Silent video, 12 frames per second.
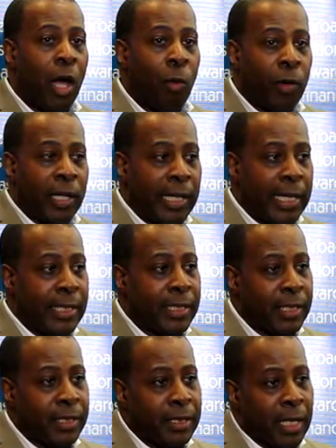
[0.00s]
a
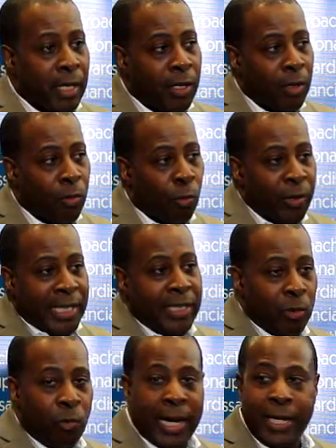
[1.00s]
religious
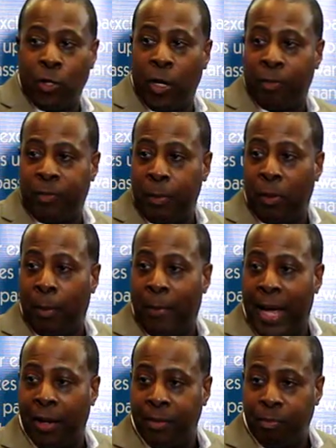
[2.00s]
reason when I talk to people
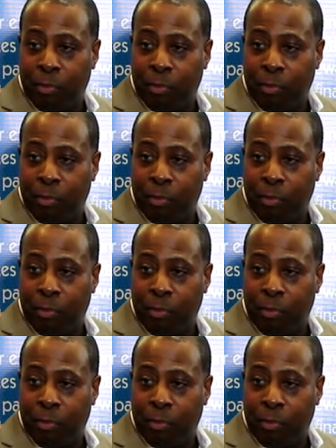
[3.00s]
about